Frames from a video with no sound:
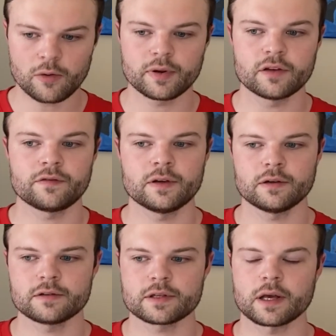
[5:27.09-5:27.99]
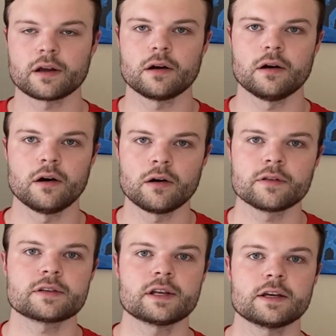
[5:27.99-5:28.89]
but it feels like all
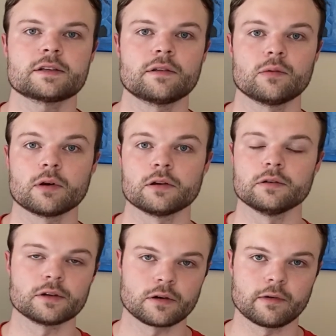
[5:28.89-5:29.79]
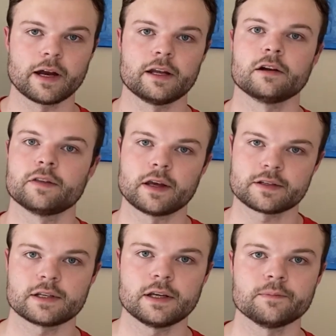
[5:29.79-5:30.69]
the stakes of the world are riding on that
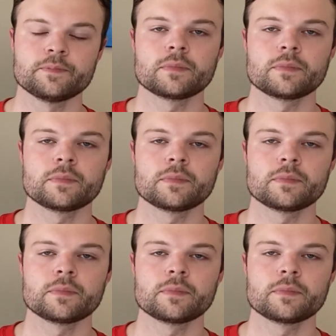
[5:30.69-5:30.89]
scene.